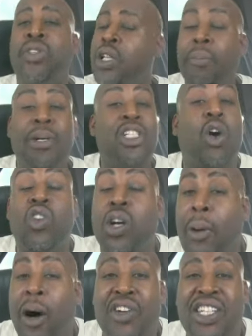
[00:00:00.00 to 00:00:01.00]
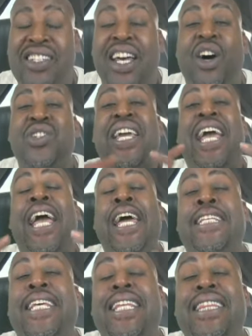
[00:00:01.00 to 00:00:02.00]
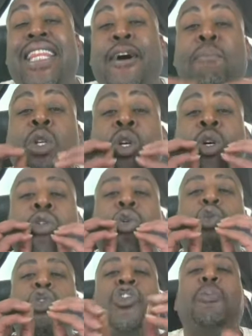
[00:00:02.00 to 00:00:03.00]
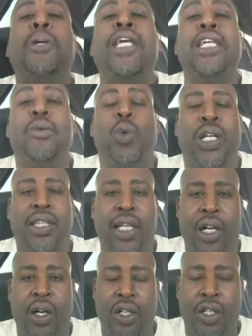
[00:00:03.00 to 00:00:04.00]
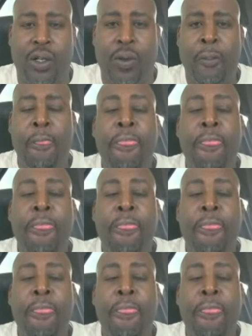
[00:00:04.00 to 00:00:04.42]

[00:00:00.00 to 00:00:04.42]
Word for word: but don't come off as salesy, and get them to speak what they're going to do.